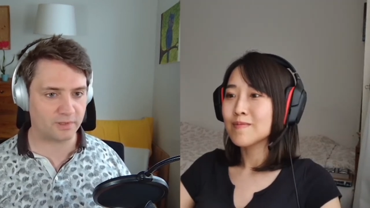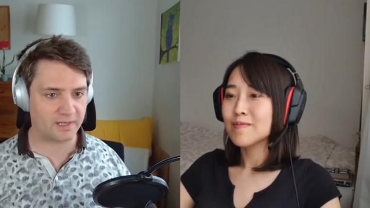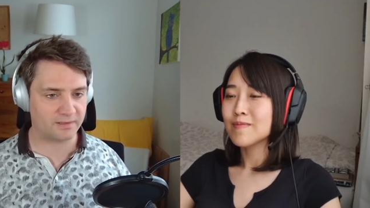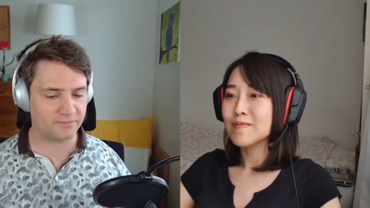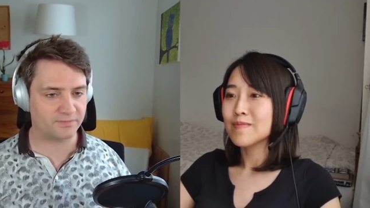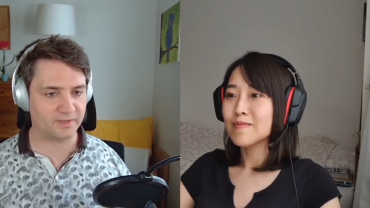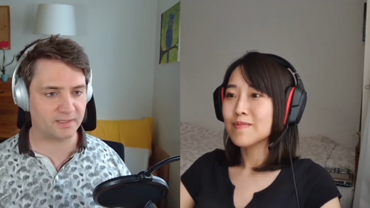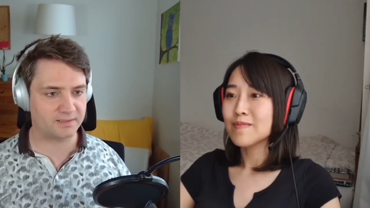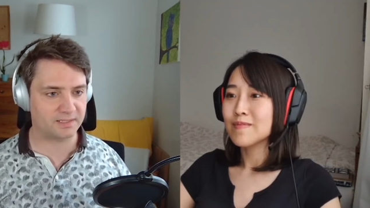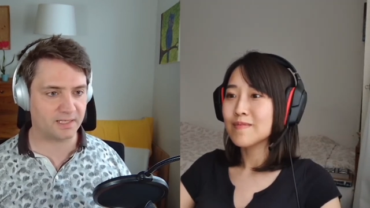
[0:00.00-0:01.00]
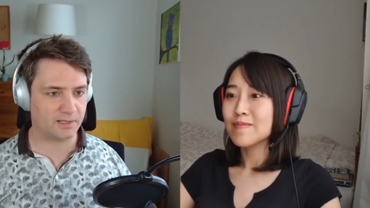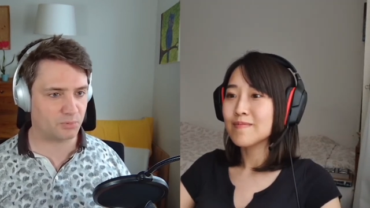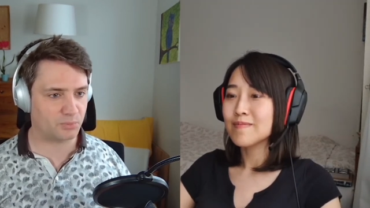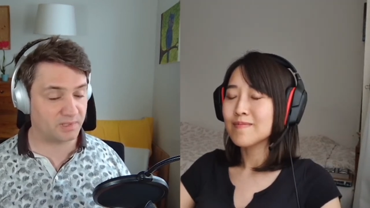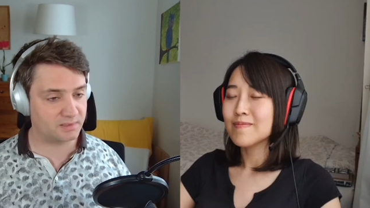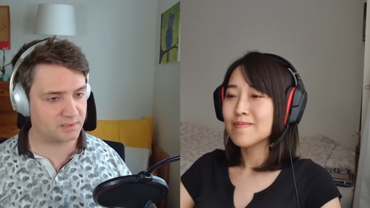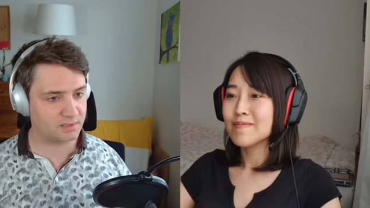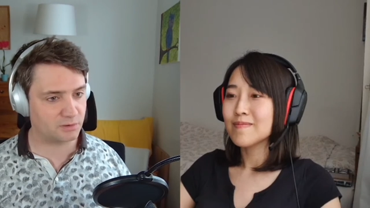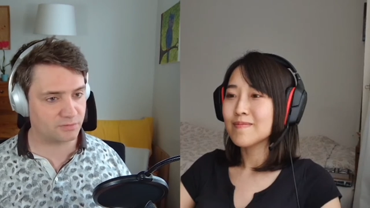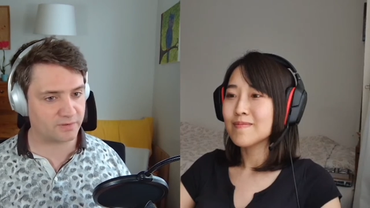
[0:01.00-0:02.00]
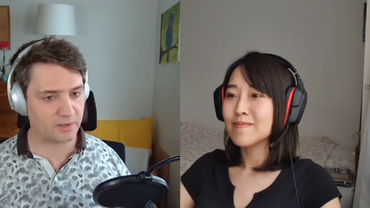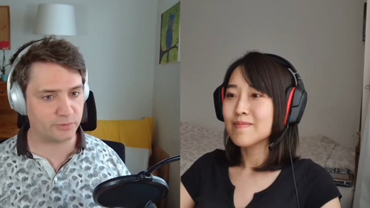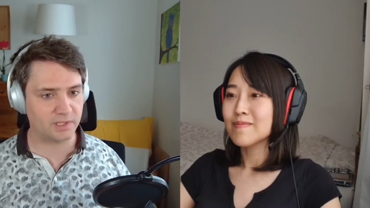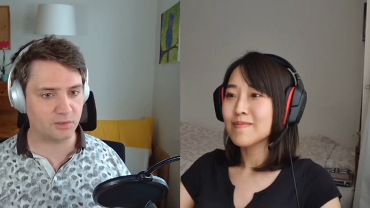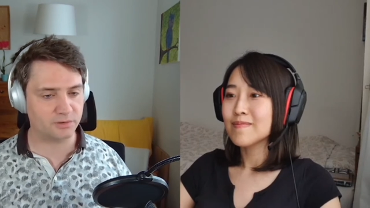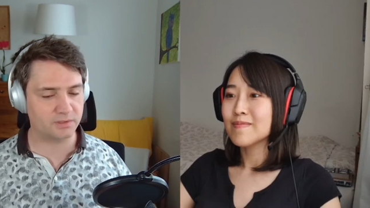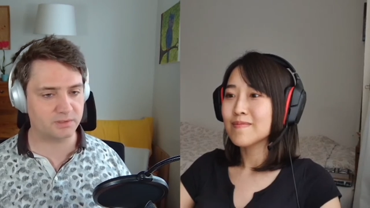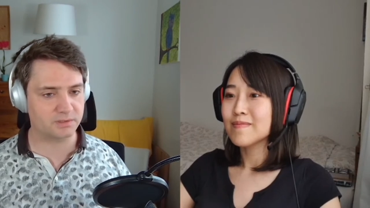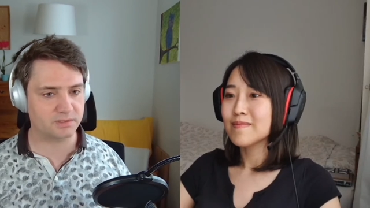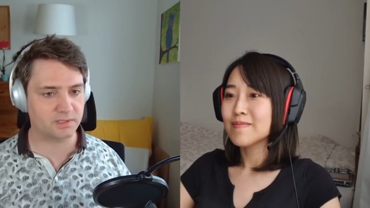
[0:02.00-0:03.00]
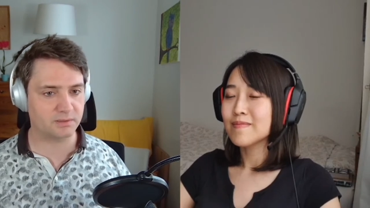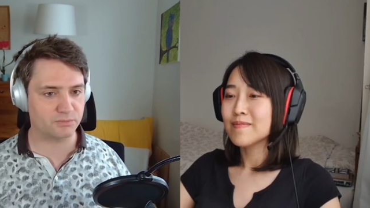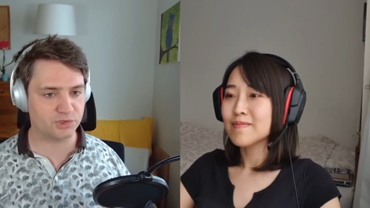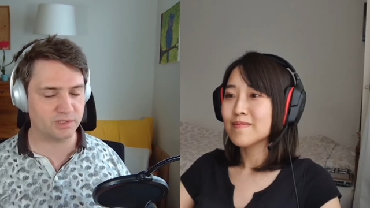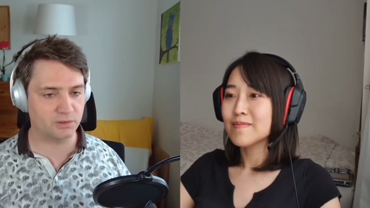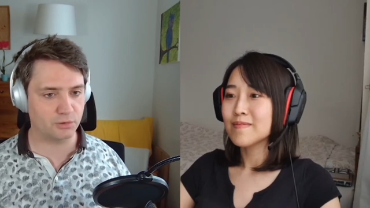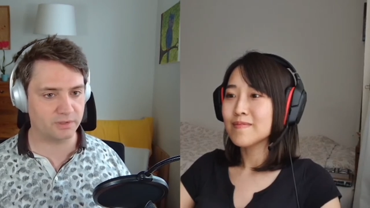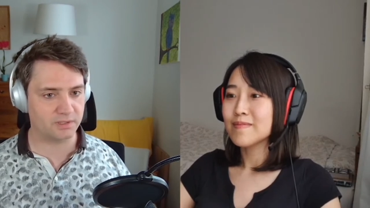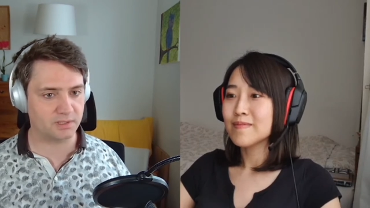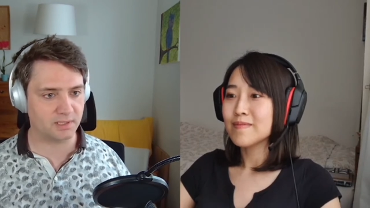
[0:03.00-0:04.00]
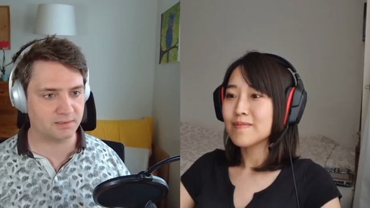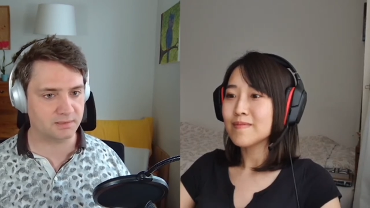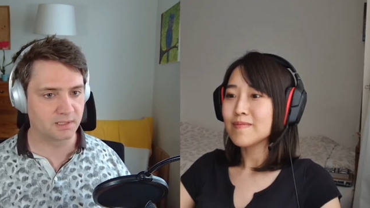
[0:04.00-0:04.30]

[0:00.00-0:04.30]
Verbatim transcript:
Speaker 1: have the capability of carry out this machine learning task.